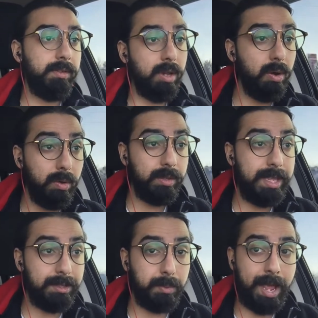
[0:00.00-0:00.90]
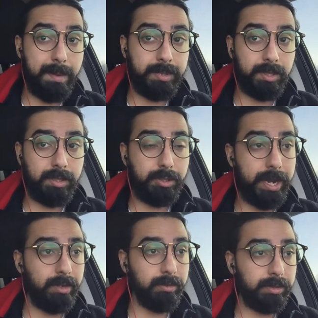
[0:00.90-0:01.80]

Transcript: So that's what happens on this channel.